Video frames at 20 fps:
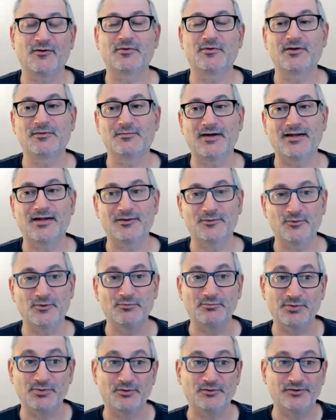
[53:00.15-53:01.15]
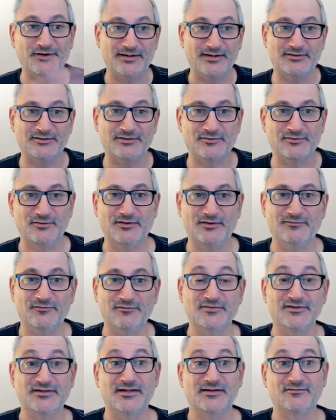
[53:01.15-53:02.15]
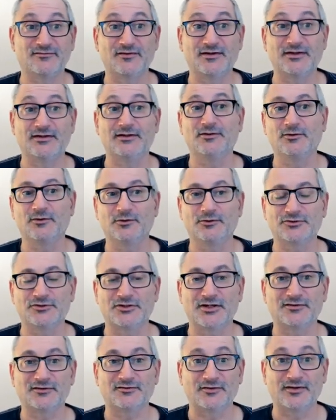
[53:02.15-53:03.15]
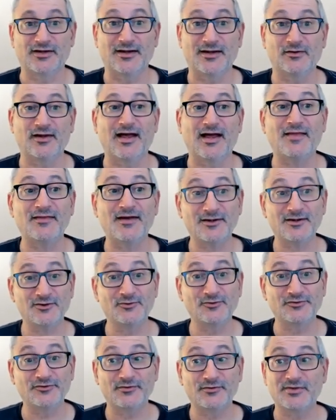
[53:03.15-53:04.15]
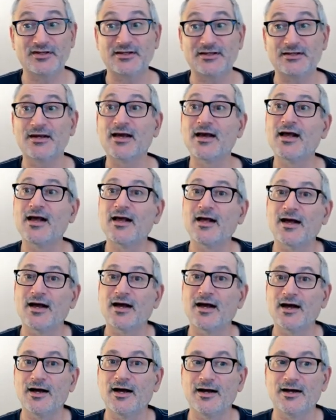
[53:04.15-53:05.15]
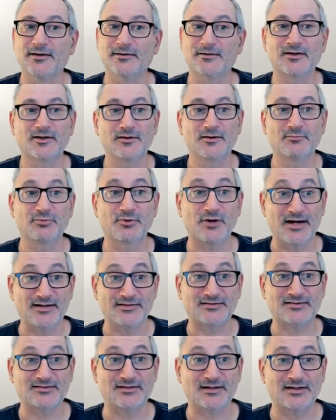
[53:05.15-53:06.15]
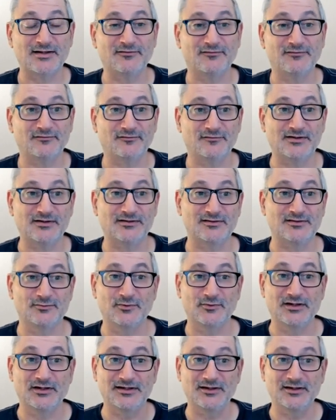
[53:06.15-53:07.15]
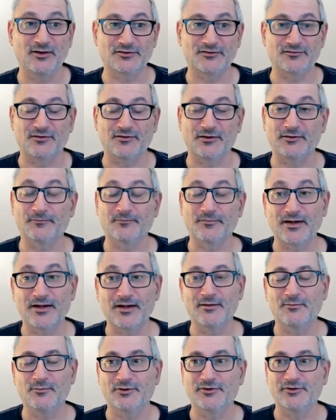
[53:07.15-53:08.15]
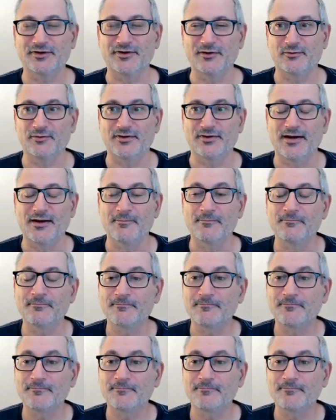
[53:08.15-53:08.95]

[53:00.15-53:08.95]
from command that will pull data in from CSV or JSON out, and that can also be compressed if it's a really large file, and we'll deal with that.